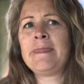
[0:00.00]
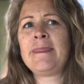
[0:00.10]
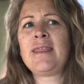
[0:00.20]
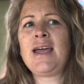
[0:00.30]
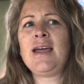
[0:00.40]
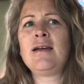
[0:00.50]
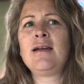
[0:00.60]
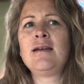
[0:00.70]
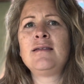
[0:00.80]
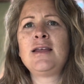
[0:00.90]
like,
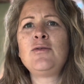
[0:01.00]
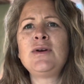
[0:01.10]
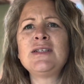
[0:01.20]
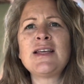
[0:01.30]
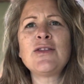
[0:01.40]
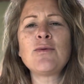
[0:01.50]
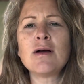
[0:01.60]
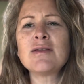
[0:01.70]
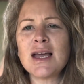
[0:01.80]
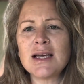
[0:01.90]
they don't want to say the
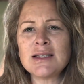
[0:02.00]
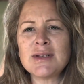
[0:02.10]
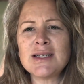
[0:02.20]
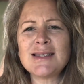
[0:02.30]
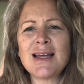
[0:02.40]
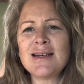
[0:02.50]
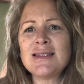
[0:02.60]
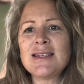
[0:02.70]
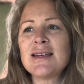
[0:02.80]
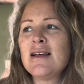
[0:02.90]
wrong thing someone has said, and it's
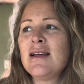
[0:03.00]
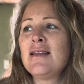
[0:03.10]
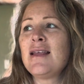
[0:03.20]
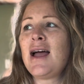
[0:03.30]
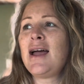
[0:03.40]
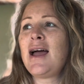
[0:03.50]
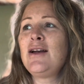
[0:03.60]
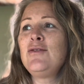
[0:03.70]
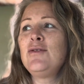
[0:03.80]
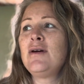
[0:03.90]
like
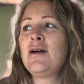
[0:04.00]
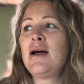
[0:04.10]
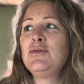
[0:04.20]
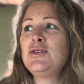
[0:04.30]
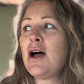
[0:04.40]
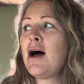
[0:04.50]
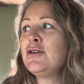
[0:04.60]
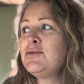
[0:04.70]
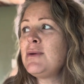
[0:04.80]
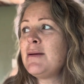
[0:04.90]
I'll
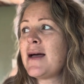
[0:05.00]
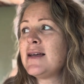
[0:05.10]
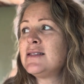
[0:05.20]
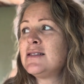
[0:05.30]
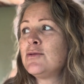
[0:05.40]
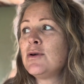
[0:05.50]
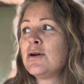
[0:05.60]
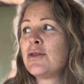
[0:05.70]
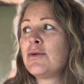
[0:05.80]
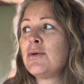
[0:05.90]
do my best to work
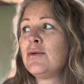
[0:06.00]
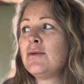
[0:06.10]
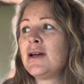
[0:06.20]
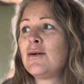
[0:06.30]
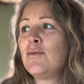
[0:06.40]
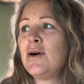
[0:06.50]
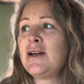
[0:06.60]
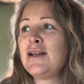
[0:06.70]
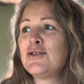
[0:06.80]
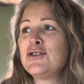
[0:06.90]
through like what
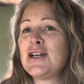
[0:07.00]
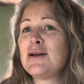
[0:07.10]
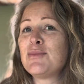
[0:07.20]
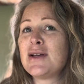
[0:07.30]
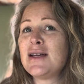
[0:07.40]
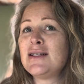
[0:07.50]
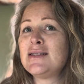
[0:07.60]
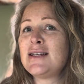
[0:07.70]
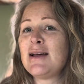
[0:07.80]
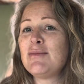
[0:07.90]
energy I'm bringing to the
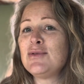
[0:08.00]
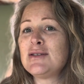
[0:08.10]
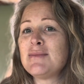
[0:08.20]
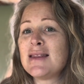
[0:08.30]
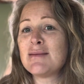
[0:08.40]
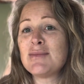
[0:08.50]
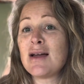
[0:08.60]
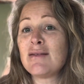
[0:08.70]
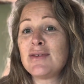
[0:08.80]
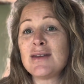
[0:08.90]
table to make
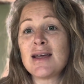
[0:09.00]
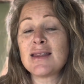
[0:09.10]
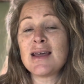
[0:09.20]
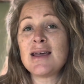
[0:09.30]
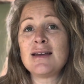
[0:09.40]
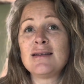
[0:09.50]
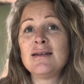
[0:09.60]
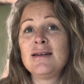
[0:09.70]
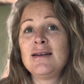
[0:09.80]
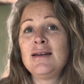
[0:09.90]
not feel like they can
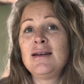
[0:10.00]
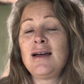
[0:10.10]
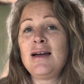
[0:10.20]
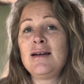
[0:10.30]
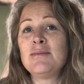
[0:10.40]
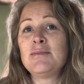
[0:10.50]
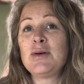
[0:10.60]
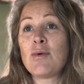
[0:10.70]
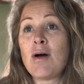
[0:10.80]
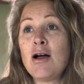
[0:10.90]
be
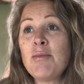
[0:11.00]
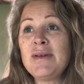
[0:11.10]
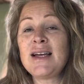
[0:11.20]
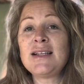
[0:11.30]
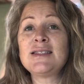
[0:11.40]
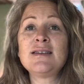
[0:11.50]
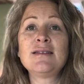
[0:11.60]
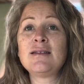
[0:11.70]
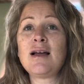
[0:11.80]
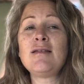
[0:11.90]
wrong. But that's
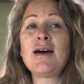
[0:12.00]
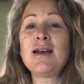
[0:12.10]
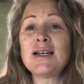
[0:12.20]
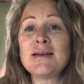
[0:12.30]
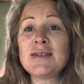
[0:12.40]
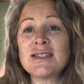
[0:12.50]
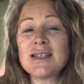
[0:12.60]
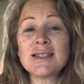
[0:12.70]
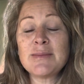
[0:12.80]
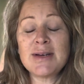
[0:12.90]
a lot of times it's
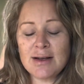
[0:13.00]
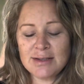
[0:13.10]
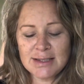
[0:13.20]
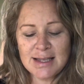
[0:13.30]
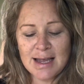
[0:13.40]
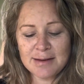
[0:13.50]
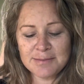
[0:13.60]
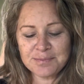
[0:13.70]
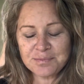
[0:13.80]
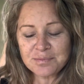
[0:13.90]
like somebody else's thing,
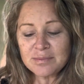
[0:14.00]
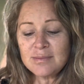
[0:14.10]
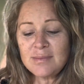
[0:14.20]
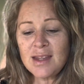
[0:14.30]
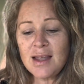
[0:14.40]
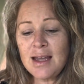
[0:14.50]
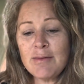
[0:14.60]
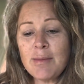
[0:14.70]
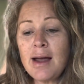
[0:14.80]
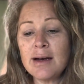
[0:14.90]
even
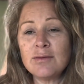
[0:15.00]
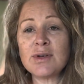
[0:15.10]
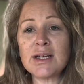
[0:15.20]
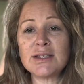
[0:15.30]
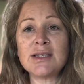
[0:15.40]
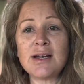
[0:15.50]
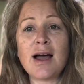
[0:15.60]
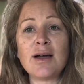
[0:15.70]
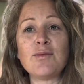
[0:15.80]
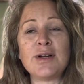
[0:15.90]
mine, like to
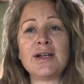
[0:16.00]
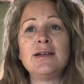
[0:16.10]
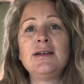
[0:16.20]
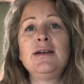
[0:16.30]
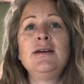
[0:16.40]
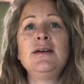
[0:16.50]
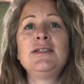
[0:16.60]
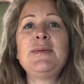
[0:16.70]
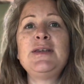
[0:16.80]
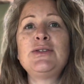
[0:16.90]
not want to
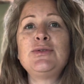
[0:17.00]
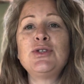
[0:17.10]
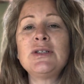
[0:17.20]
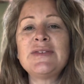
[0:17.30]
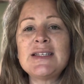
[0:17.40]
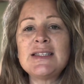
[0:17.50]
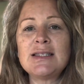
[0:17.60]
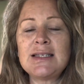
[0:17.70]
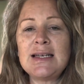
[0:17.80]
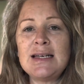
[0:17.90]
be so nervous to
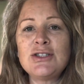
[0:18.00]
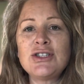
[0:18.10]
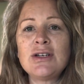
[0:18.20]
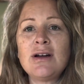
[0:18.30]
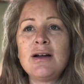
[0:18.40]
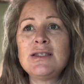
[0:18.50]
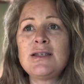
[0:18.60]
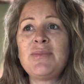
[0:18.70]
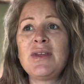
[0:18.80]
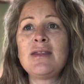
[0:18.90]
teach on
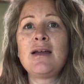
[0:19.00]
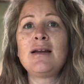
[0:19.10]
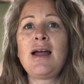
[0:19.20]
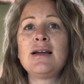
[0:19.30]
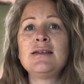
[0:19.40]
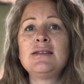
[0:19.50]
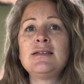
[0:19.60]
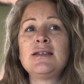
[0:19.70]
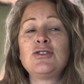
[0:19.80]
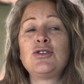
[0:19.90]
something that has
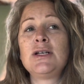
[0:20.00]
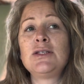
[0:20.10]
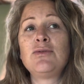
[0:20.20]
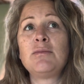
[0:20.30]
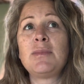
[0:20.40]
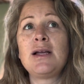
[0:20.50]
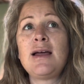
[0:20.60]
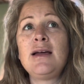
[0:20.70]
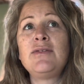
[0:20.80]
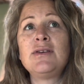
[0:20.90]
like transformed my
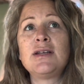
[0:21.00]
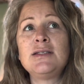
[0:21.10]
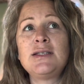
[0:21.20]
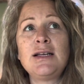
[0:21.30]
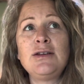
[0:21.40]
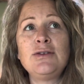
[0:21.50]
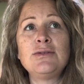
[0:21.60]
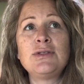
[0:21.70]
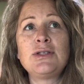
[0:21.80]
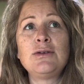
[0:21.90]
life and
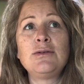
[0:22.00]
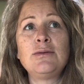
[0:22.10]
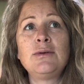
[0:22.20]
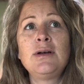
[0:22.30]
continues to